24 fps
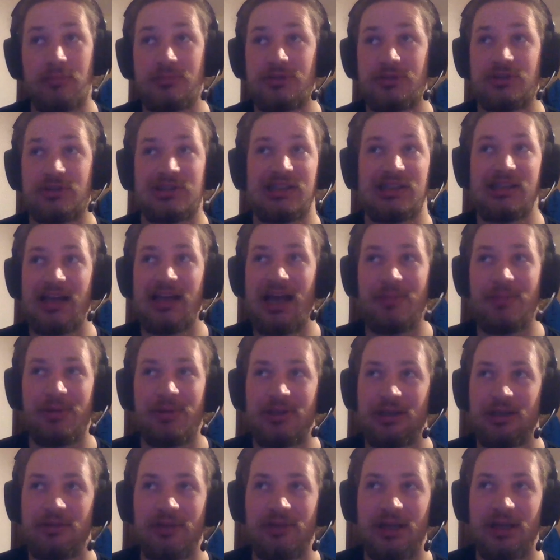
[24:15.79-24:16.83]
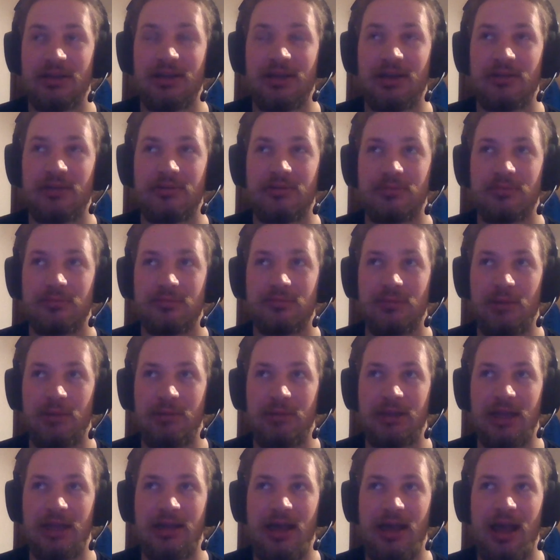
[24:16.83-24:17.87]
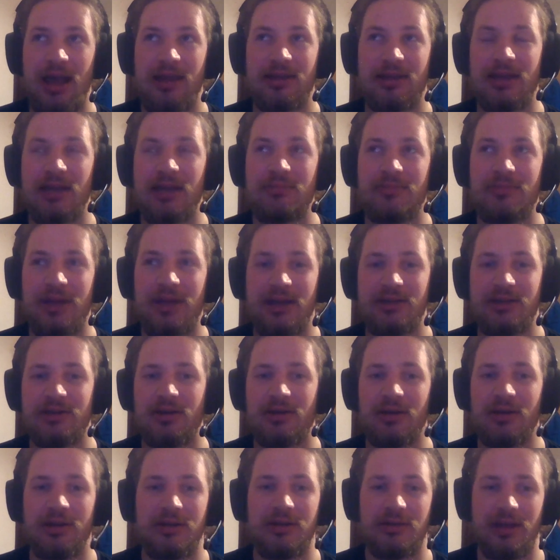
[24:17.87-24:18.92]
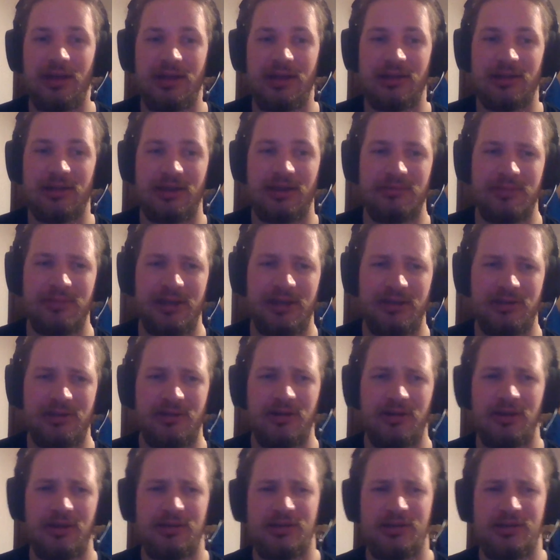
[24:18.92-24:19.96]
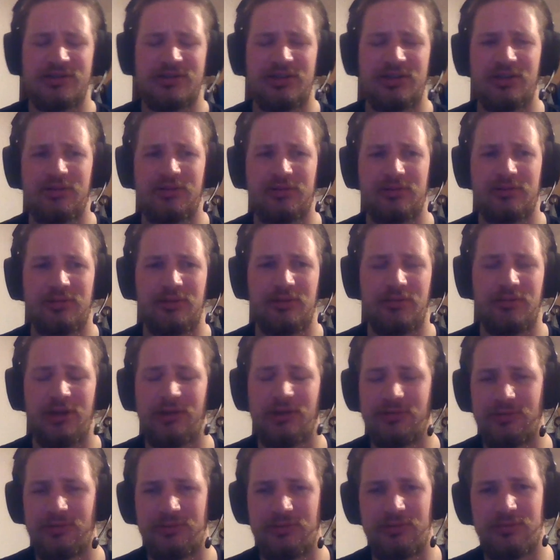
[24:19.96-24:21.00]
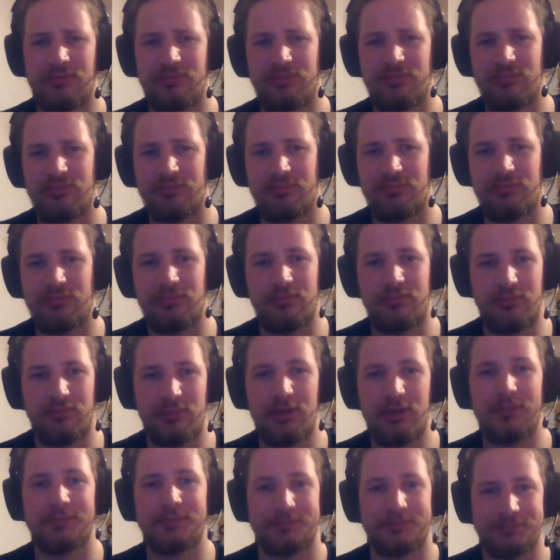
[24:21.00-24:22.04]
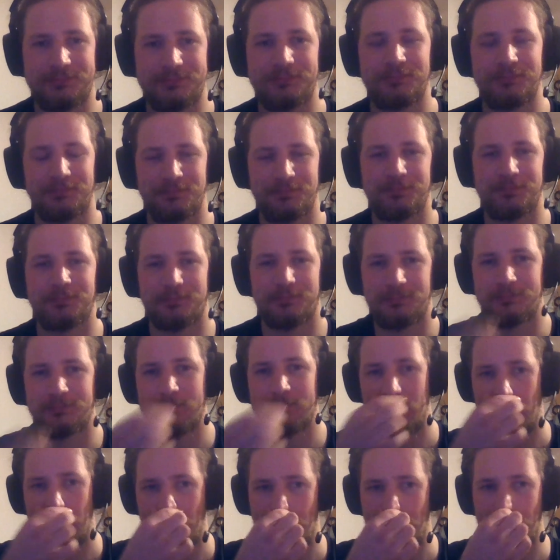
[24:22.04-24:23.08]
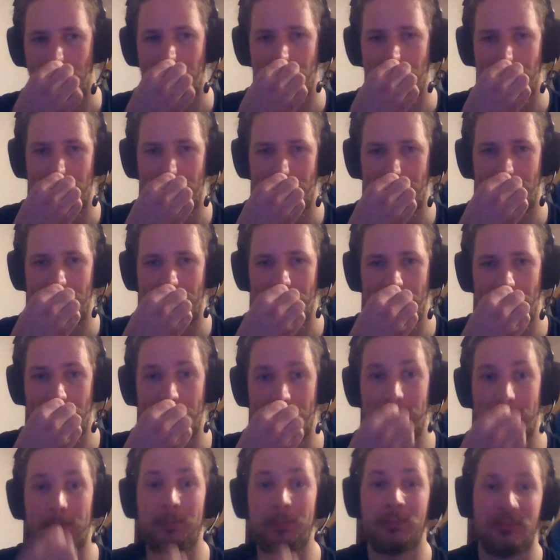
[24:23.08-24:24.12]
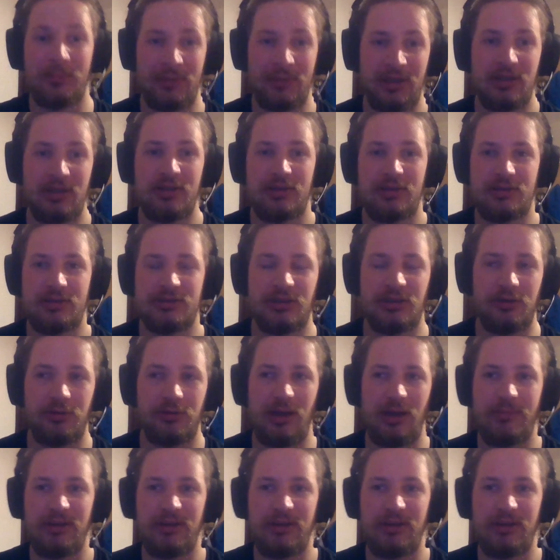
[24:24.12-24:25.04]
Still happening right now. I mean, I came back early. I came back early this year. So as we speak, around end of March, beginning of April. Yeah. Okay, for audience to know.